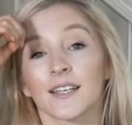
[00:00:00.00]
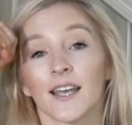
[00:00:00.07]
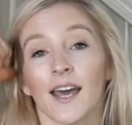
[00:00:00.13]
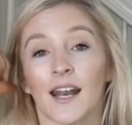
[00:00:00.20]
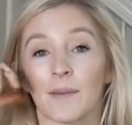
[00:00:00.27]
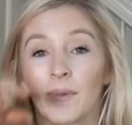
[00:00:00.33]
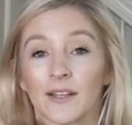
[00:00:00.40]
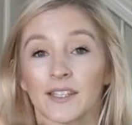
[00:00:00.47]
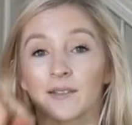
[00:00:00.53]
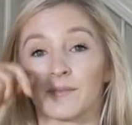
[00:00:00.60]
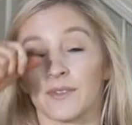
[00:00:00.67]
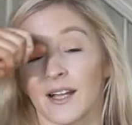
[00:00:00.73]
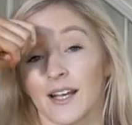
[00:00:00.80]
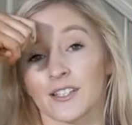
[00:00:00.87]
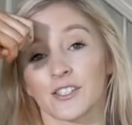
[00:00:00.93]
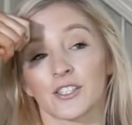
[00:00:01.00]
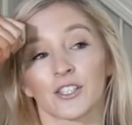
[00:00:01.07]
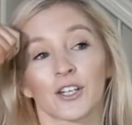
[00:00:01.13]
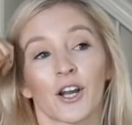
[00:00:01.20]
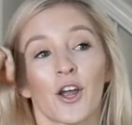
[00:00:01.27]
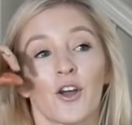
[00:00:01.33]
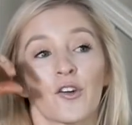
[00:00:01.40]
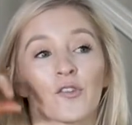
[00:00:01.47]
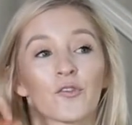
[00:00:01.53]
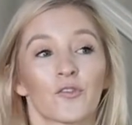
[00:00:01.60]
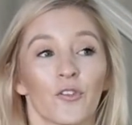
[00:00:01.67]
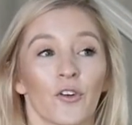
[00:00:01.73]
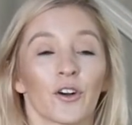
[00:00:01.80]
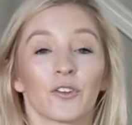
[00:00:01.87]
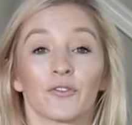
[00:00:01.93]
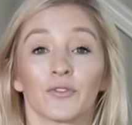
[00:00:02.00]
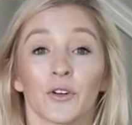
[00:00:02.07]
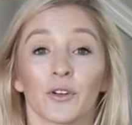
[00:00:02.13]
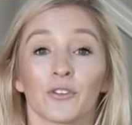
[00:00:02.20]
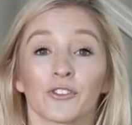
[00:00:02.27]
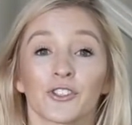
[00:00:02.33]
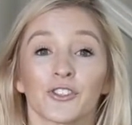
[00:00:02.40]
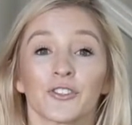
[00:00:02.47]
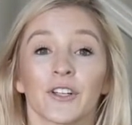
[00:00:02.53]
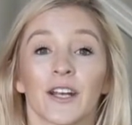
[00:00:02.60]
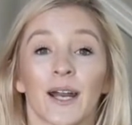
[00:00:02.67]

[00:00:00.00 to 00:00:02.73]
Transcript: and I bought them last year for a photo shoot,